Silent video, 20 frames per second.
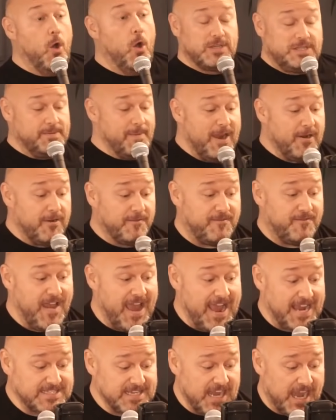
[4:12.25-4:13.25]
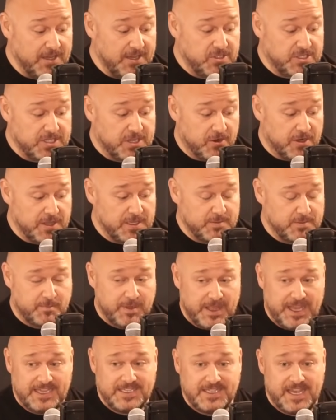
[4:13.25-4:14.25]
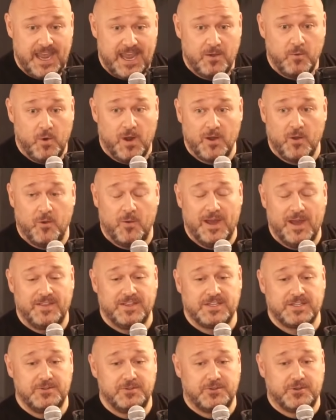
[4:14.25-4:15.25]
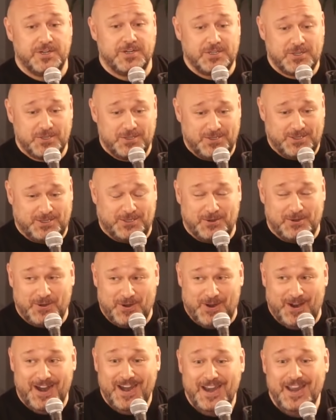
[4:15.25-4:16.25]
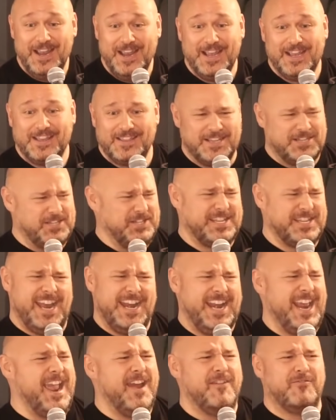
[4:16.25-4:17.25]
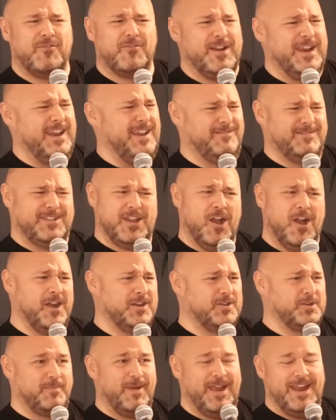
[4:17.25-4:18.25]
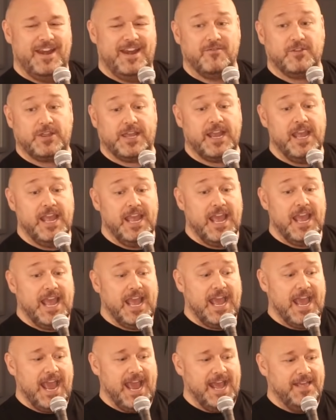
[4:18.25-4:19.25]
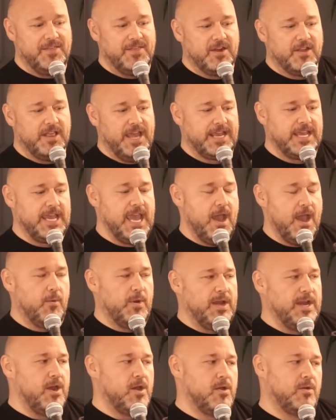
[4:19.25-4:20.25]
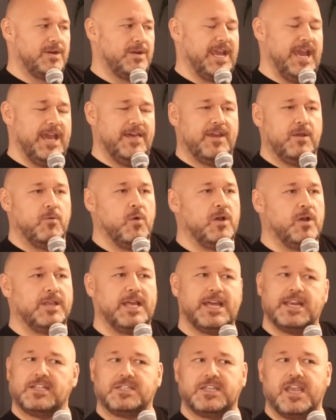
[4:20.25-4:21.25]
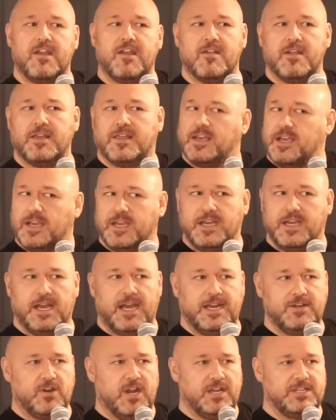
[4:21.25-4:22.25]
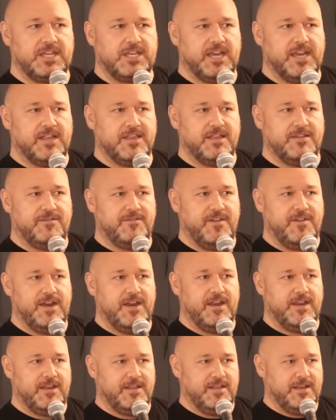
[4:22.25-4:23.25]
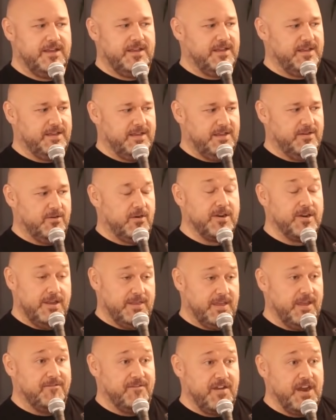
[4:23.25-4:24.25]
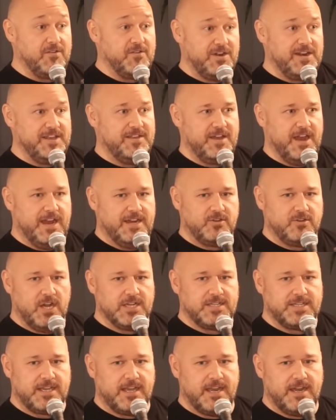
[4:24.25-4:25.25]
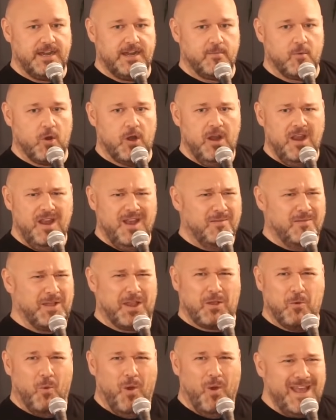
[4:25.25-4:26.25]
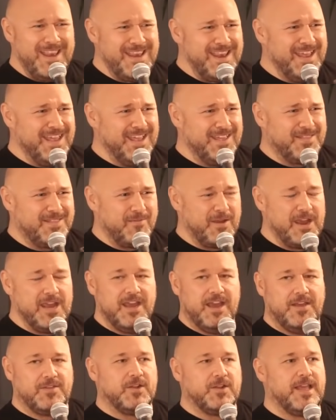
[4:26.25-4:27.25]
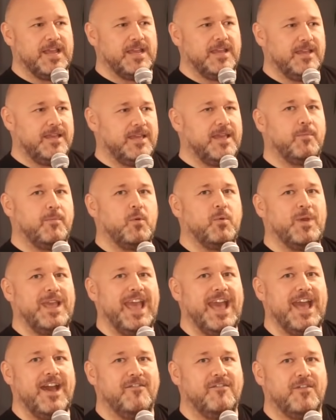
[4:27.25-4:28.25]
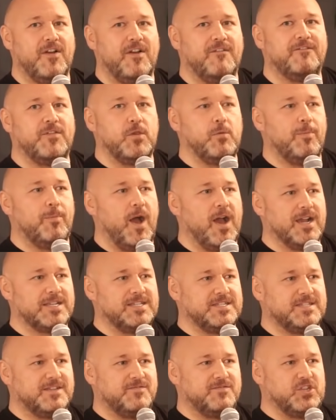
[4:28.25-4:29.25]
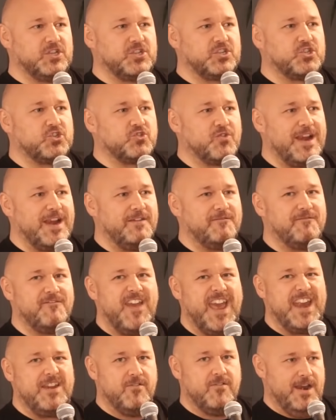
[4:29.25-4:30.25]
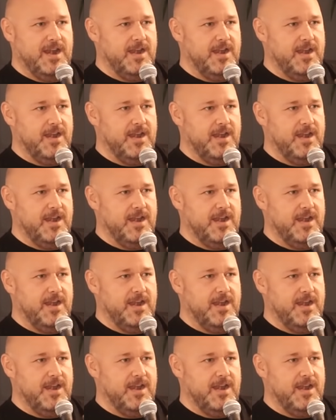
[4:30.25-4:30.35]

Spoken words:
Oh, as a matter of fact, I used to go to this place, N101, this nutrition store that just had every contraband, everything. And they're like, they won't let us carry the hydroxycut and the ephedrine in the hydroxycut anymore. I'm like, what? And they're like, yeah, but we have a few boxes of just straight ephedrine.